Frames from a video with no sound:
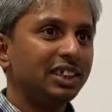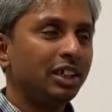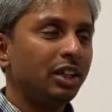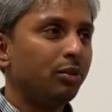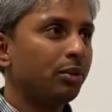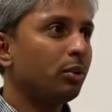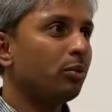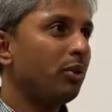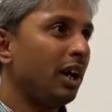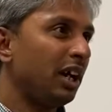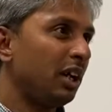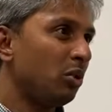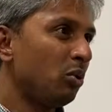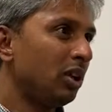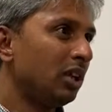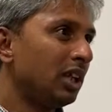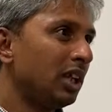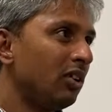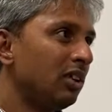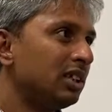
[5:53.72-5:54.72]
If you find one,
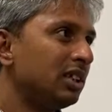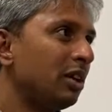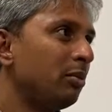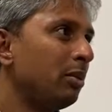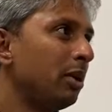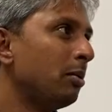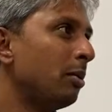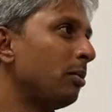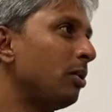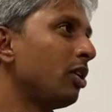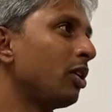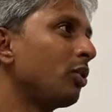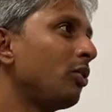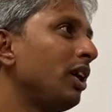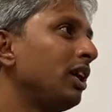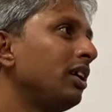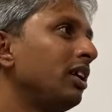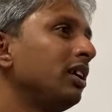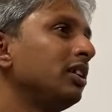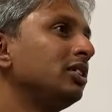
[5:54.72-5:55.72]
they will say minimum order
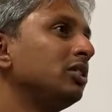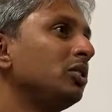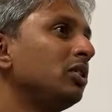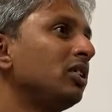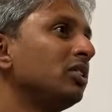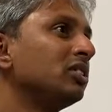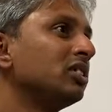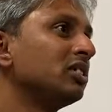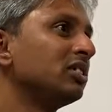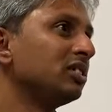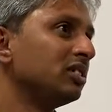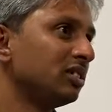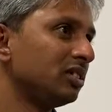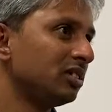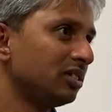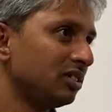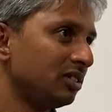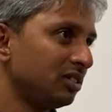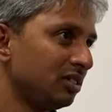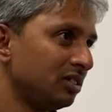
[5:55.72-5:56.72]
quantity is to know.
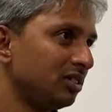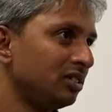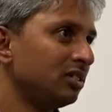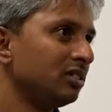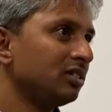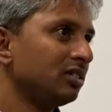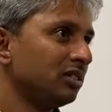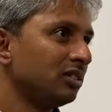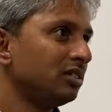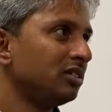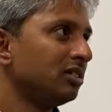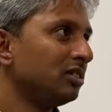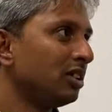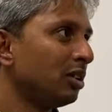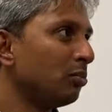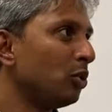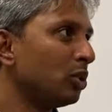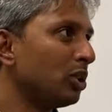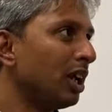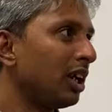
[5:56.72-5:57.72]

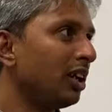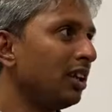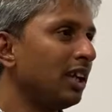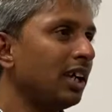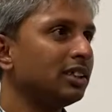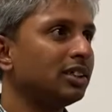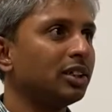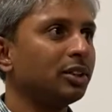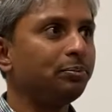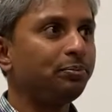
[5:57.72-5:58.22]
Most likely, yes.